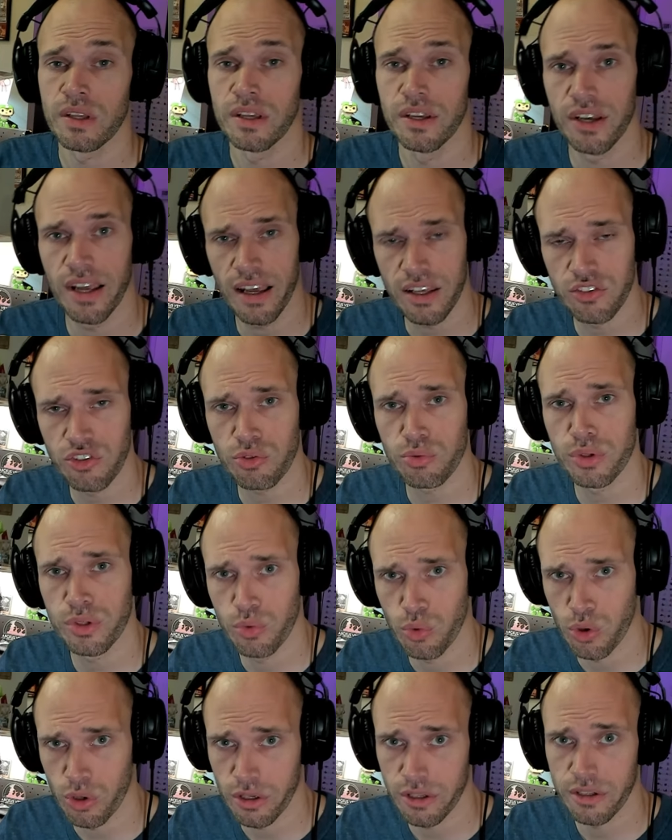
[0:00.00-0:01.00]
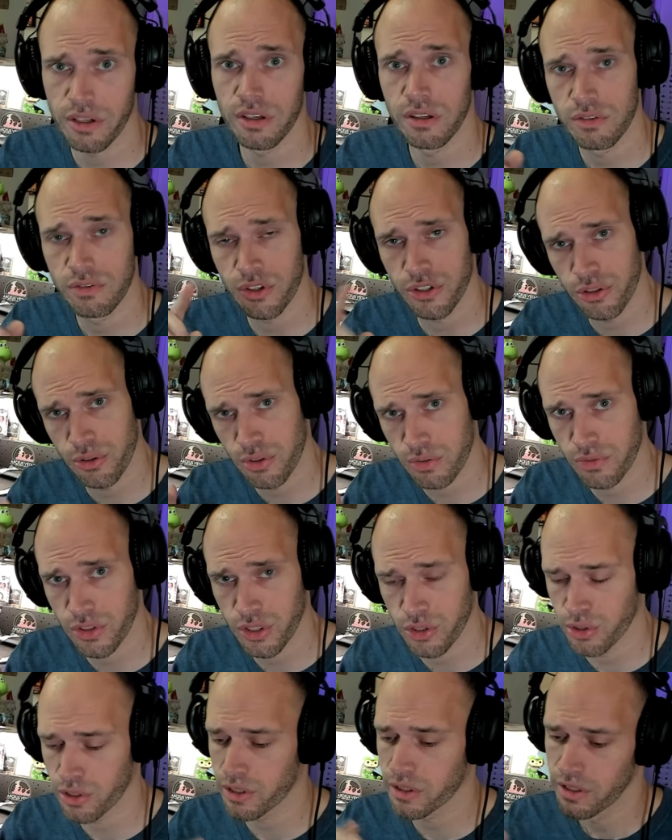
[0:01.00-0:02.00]
And as a reward for you, the
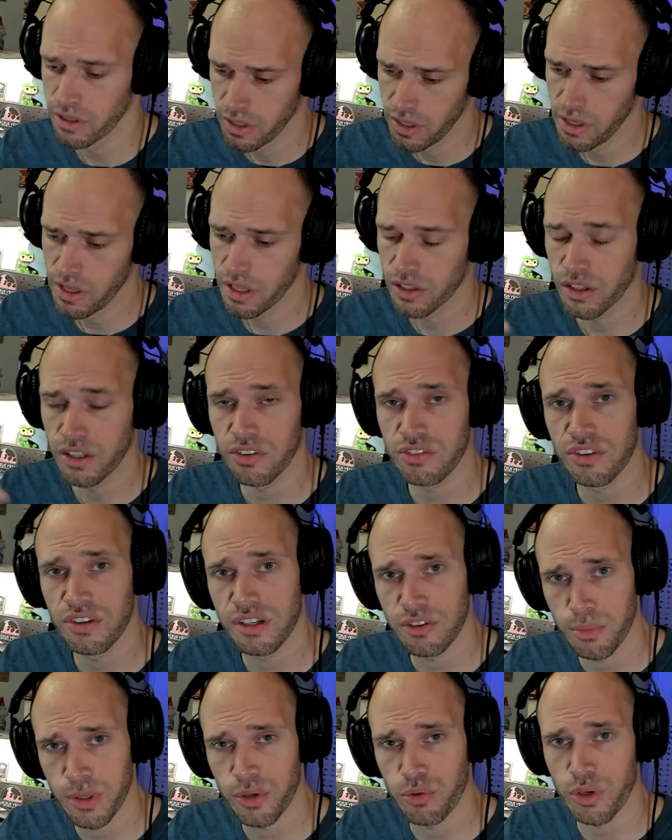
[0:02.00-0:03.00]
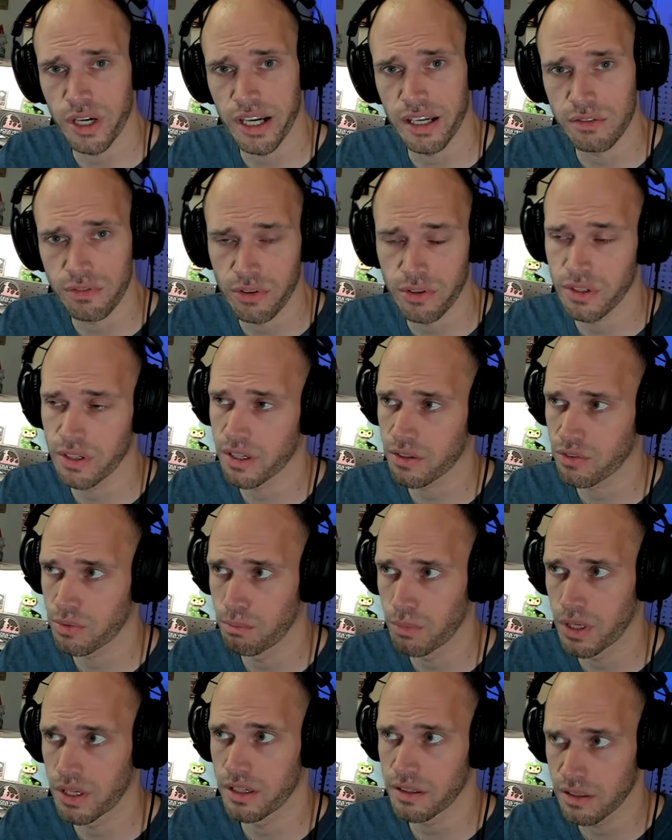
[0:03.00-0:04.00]
viewer, listening to me rant for the next
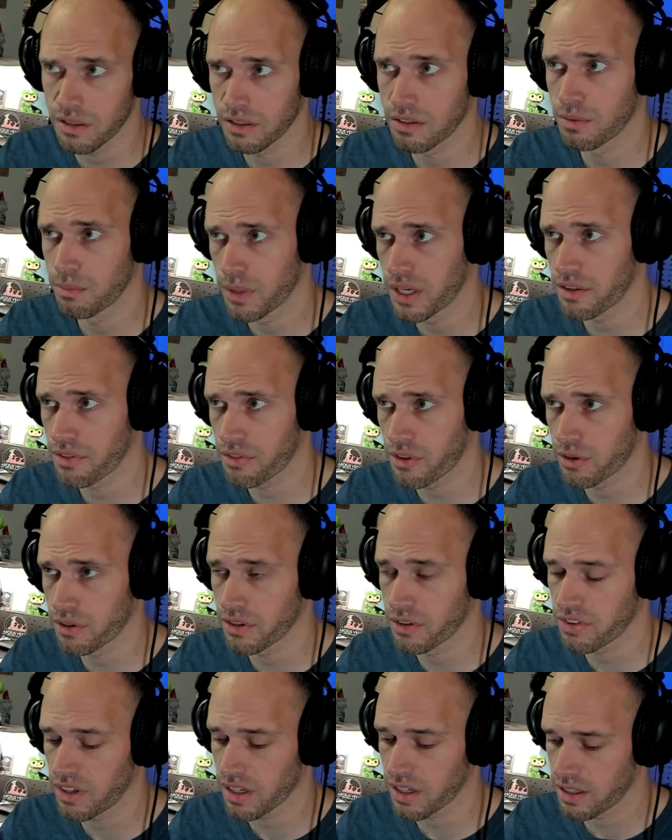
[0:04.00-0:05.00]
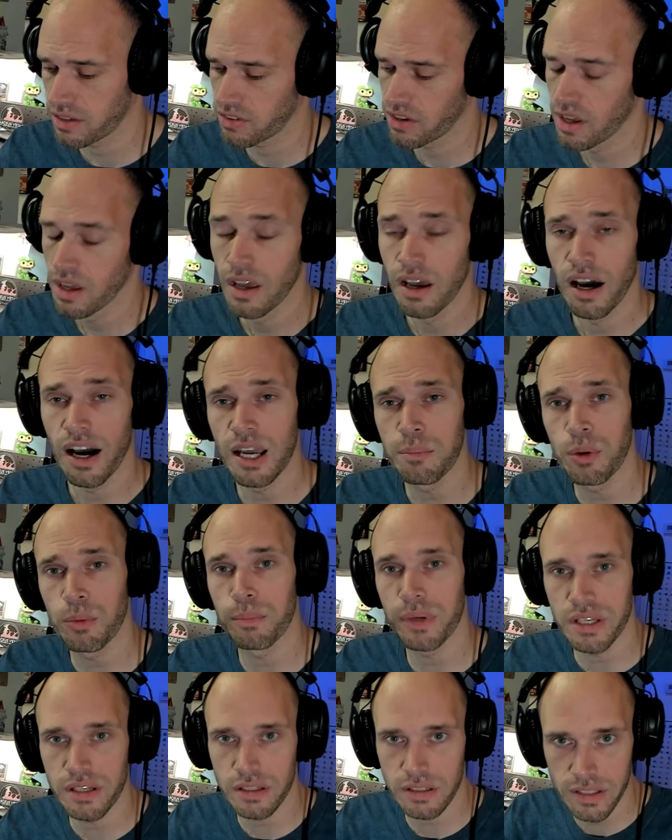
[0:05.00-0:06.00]
minute to minute 30 seconds, I'm
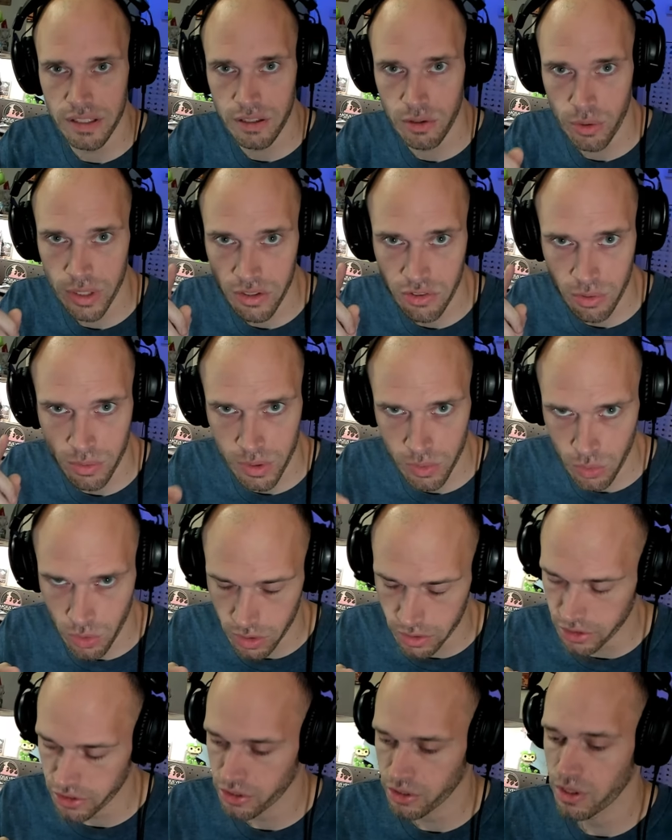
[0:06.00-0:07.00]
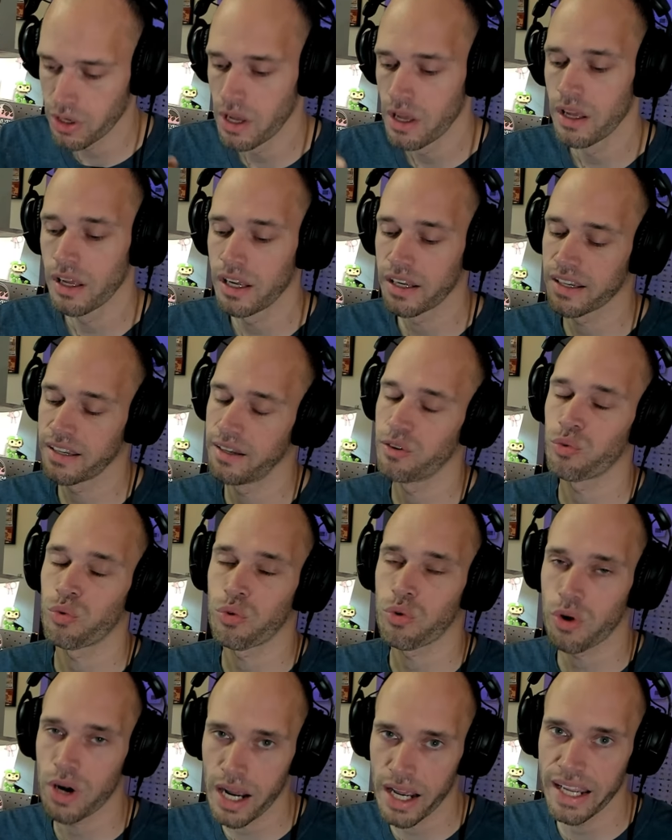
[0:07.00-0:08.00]
immediately going to reward you and get
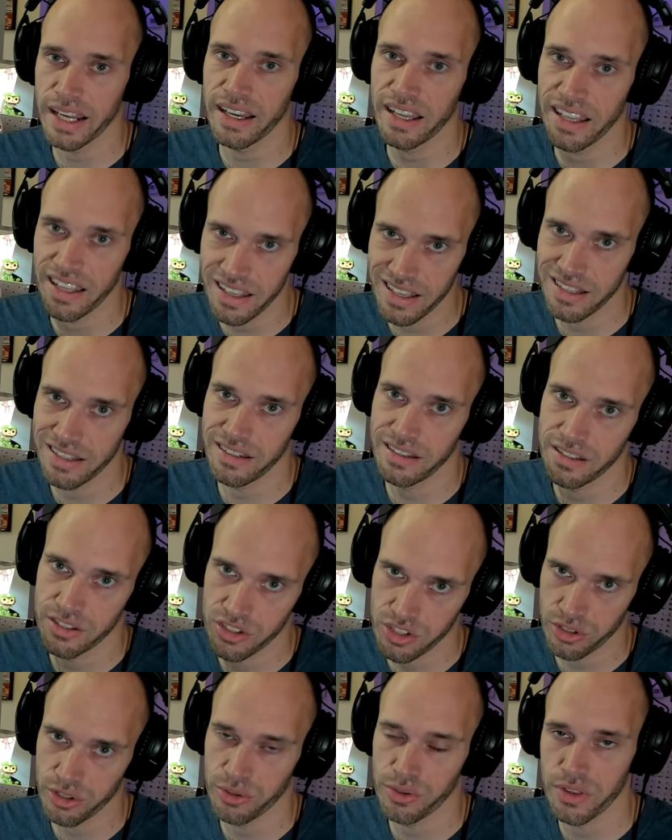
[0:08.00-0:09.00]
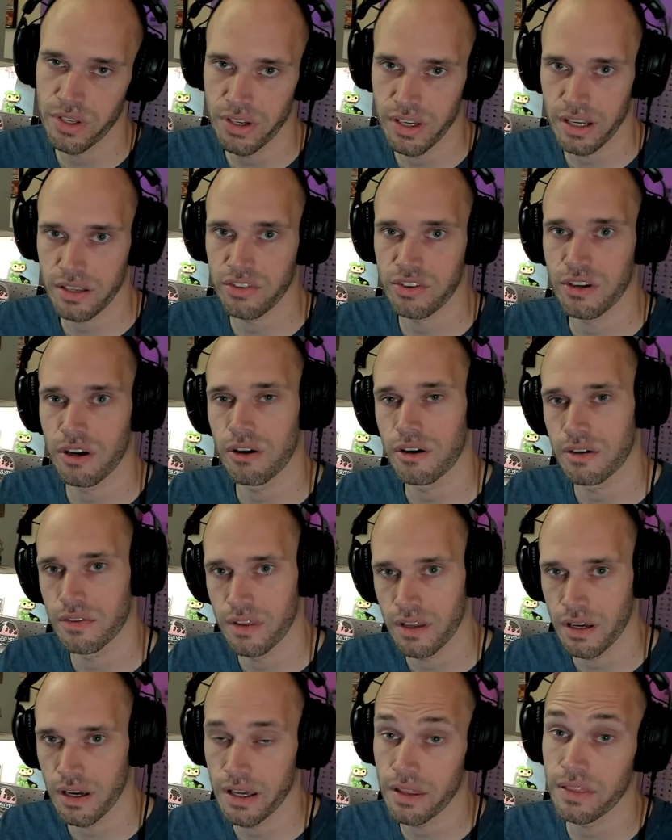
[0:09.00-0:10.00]
right into the next card
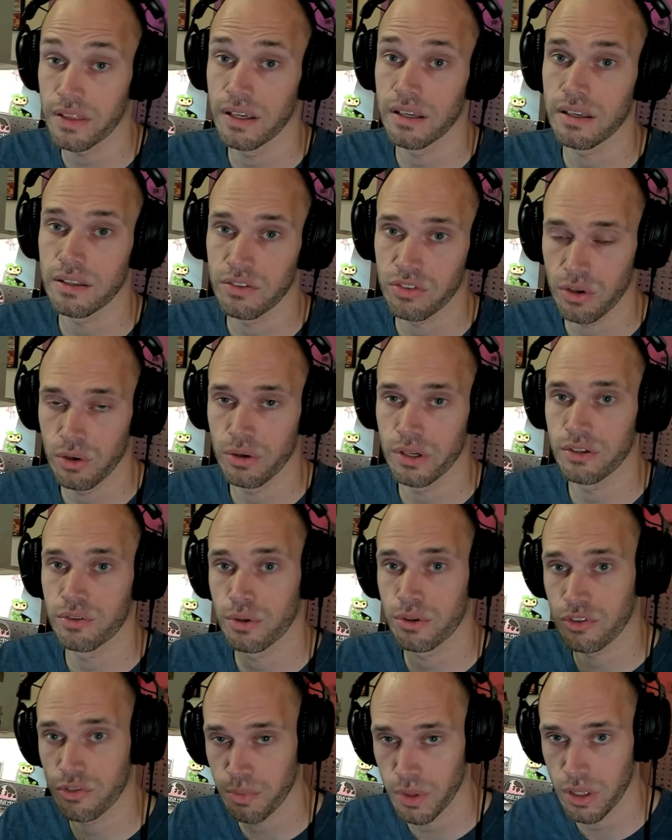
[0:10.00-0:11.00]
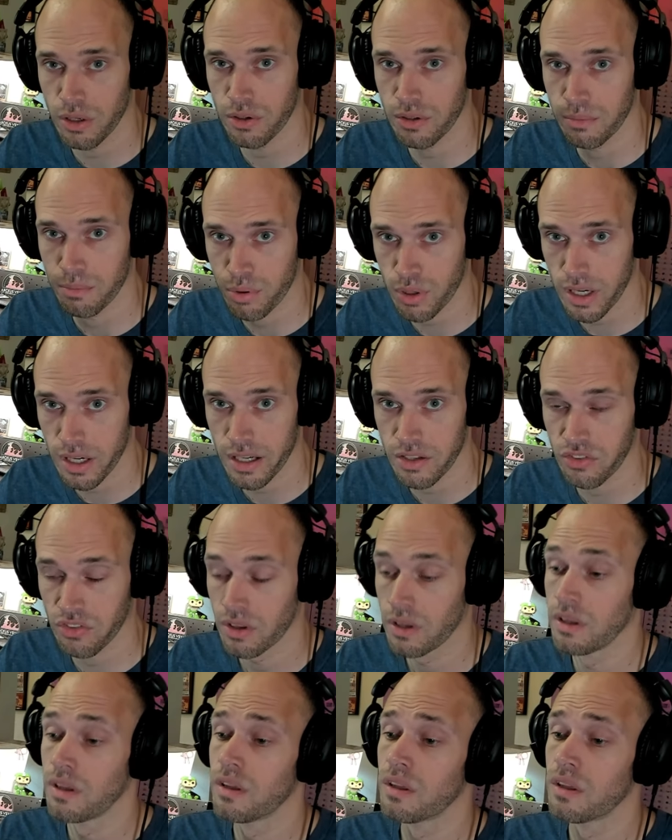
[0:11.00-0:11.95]
that I think is going to explode in price.